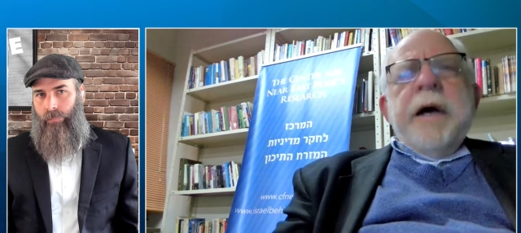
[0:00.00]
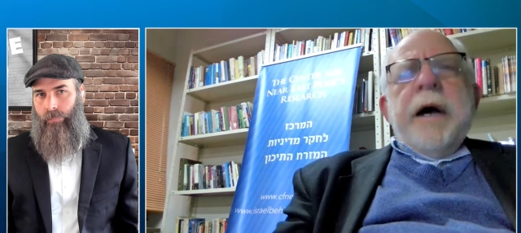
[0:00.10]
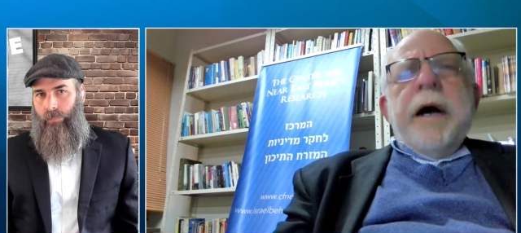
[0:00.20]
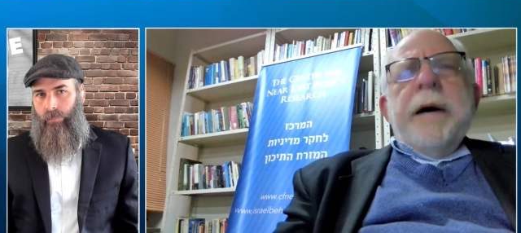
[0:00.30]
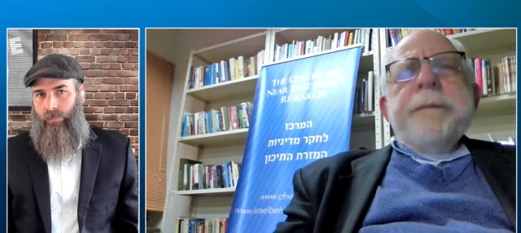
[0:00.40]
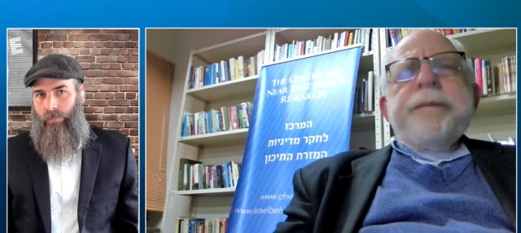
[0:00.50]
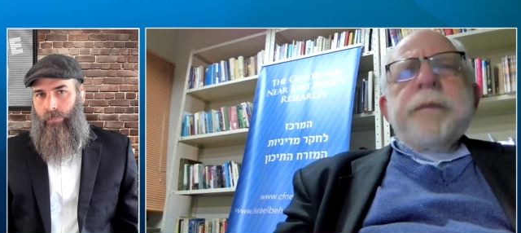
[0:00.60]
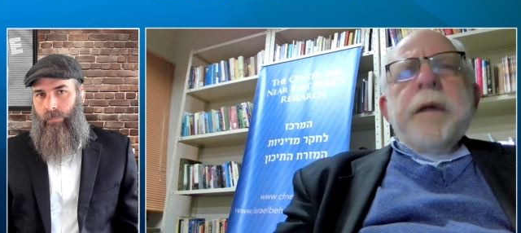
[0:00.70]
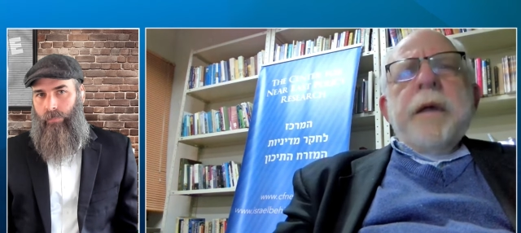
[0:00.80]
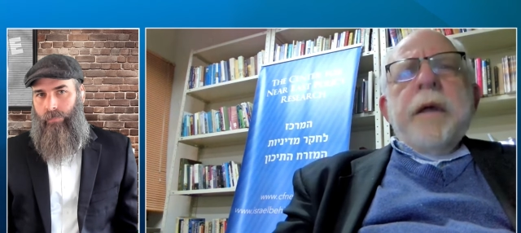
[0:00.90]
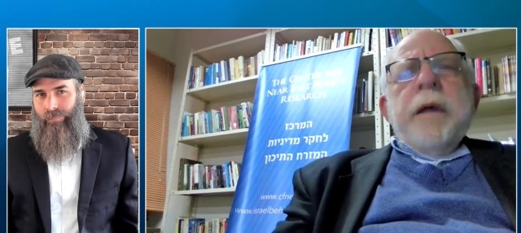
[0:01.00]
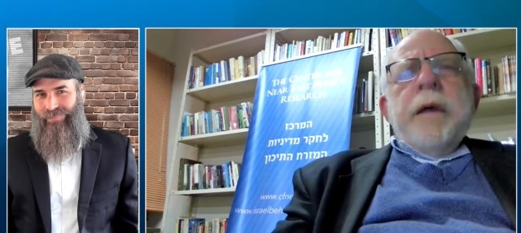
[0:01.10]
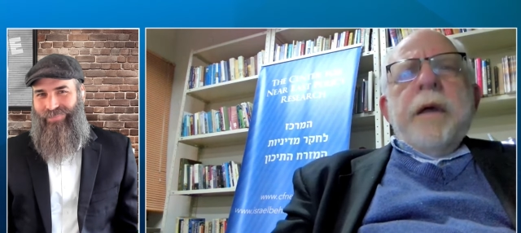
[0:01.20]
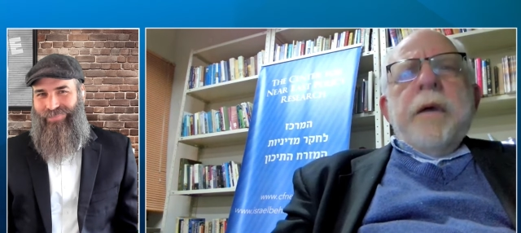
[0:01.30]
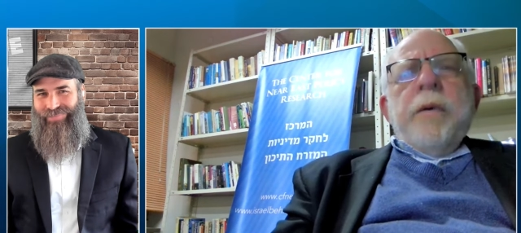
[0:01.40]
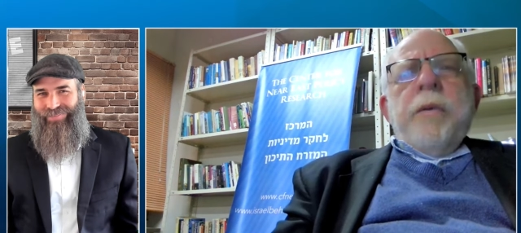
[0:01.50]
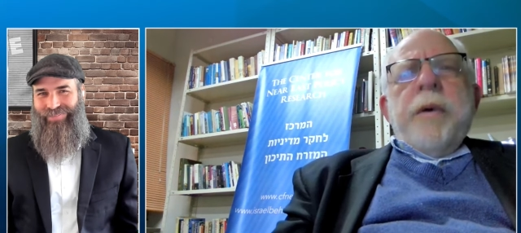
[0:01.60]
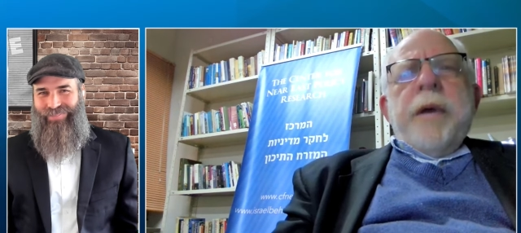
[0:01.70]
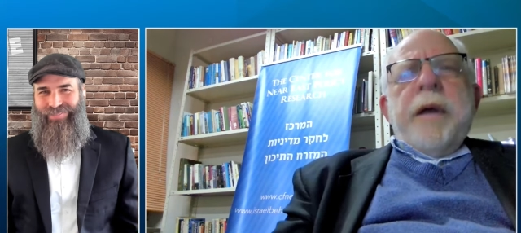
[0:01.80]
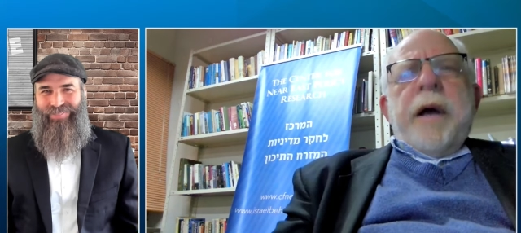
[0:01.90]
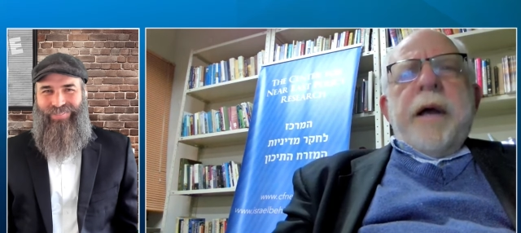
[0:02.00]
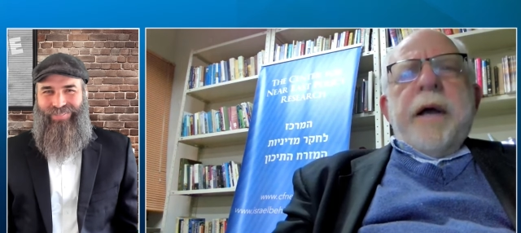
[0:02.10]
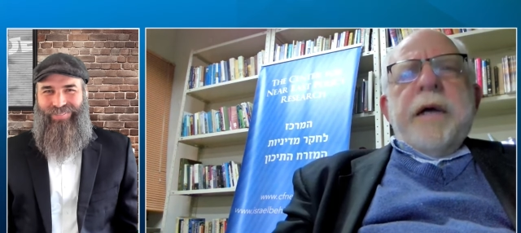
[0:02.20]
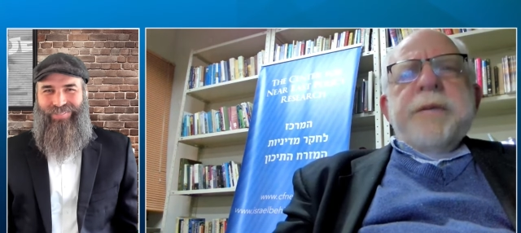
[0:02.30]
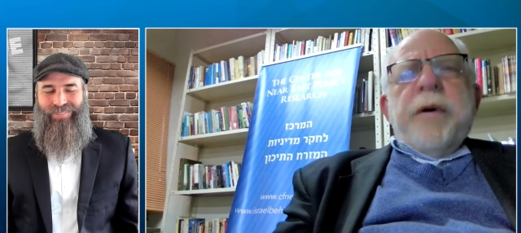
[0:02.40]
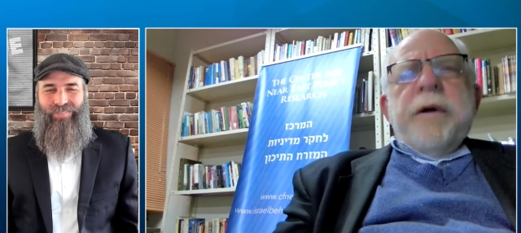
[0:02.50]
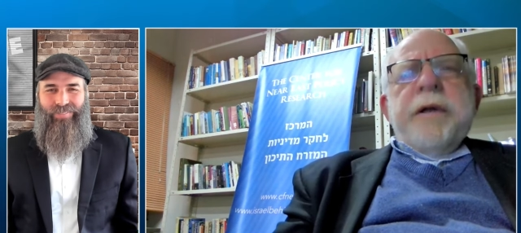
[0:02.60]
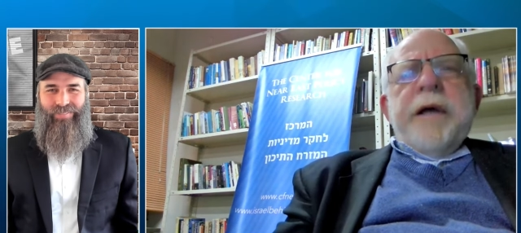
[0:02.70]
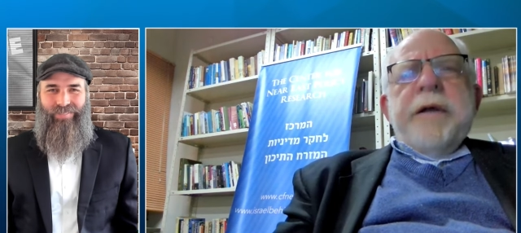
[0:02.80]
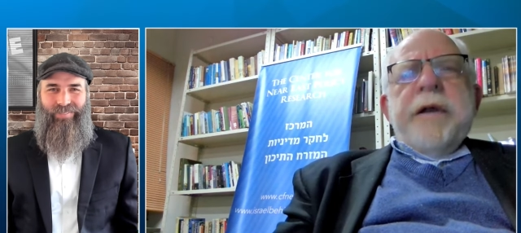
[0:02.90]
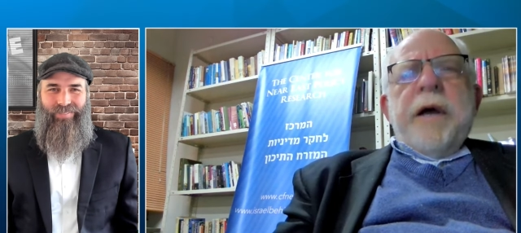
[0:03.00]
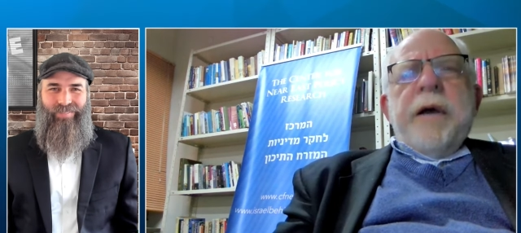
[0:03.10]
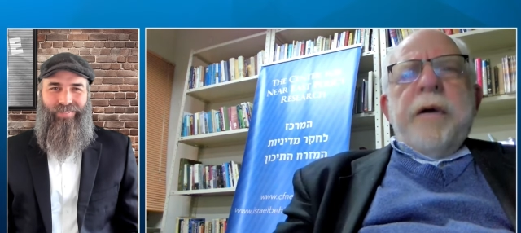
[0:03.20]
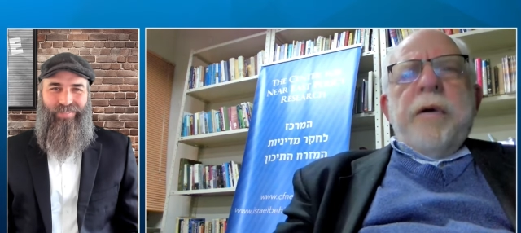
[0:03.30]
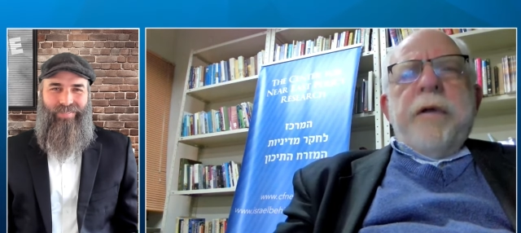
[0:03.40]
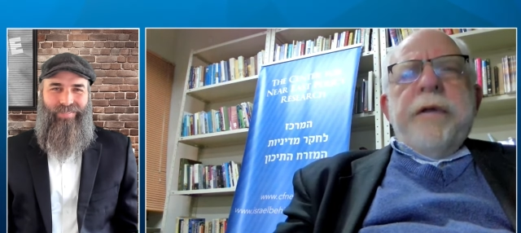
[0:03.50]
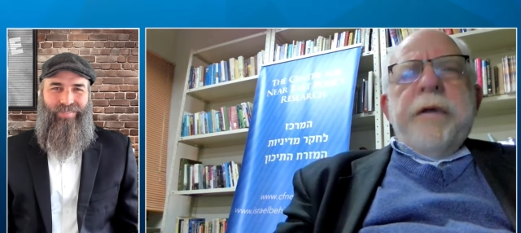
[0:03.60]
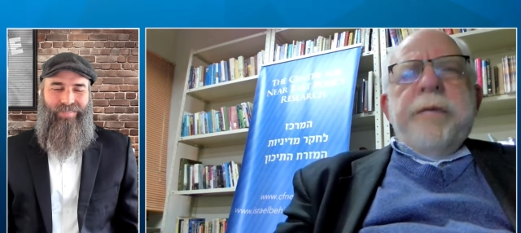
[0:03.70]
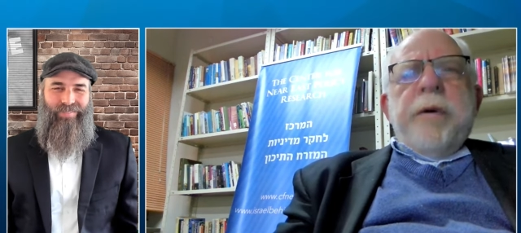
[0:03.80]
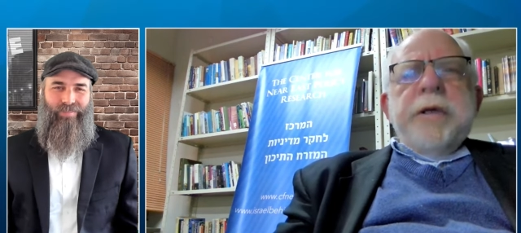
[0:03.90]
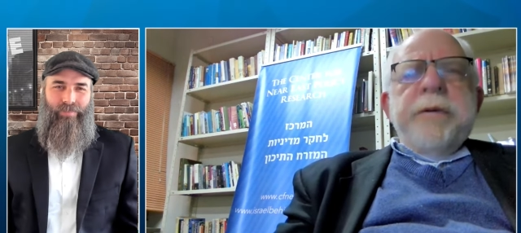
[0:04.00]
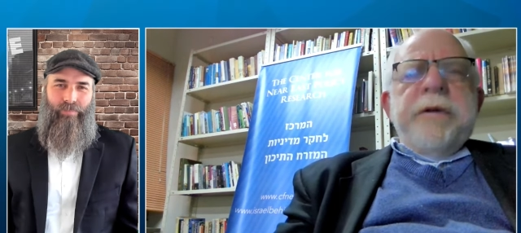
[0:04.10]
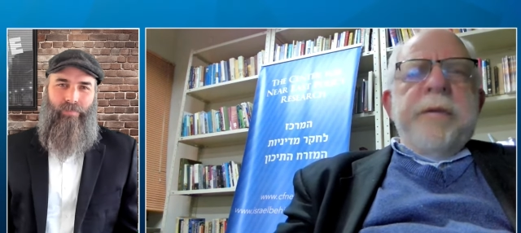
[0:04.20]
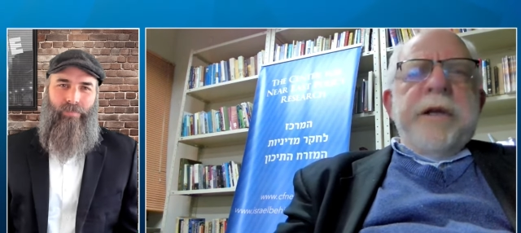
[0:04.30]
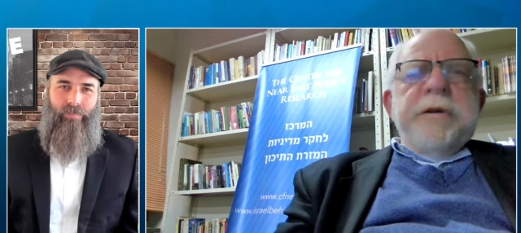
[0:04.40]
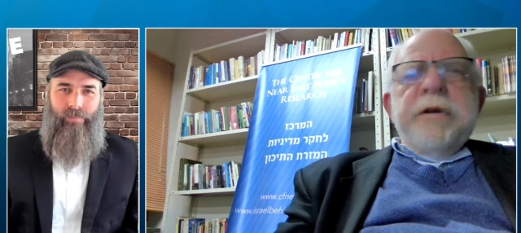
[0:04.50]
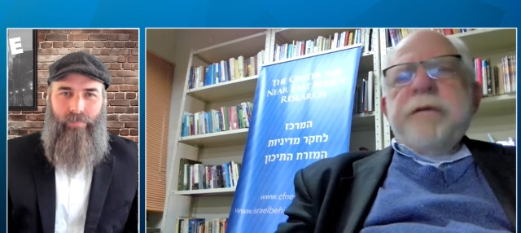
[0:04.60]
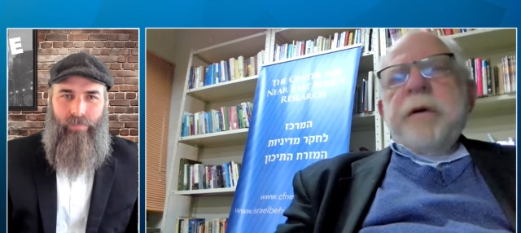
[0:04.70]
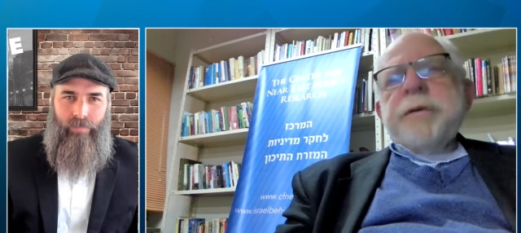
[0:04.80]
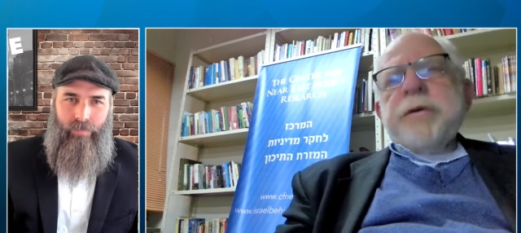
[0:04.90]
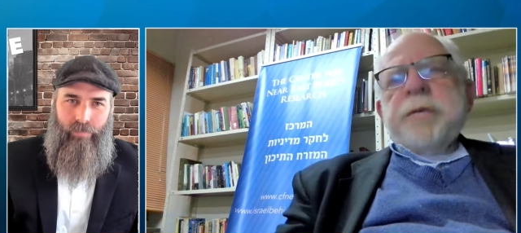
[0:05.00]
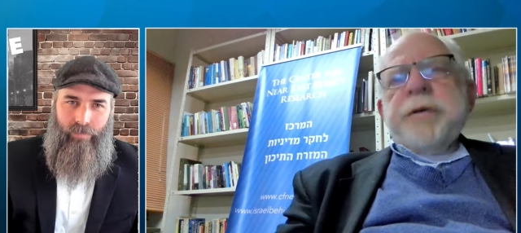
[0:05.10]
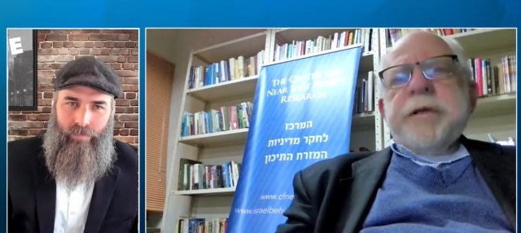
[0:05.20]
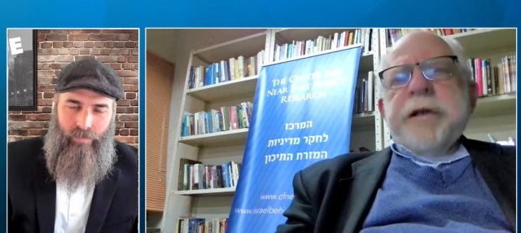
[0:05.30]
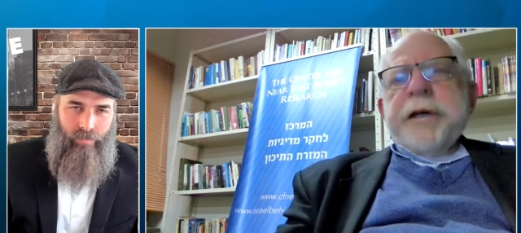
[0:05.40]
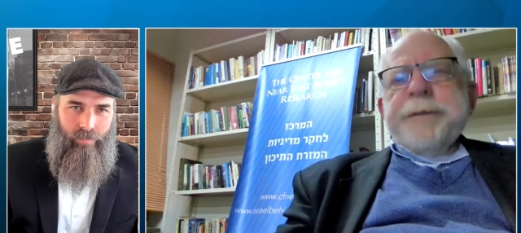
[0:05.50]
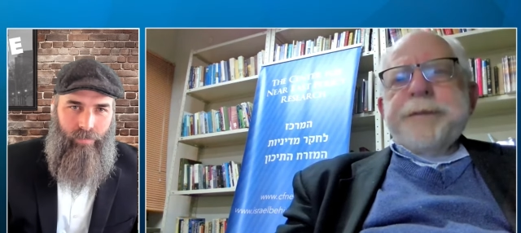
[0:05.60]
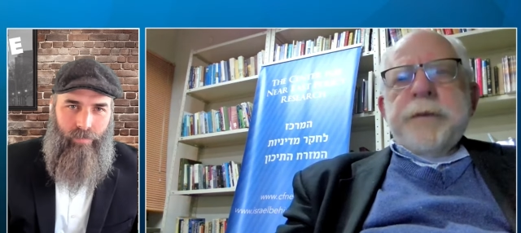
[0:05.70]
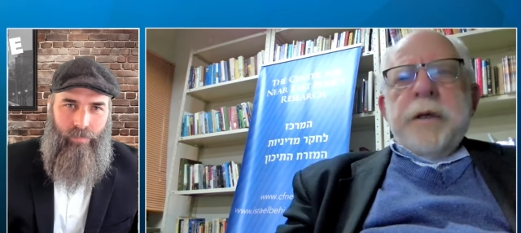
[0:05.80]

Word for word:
Speaker 1: Um, we, I, I spoke today, I called the spokesman of the Ministry of Absorption today,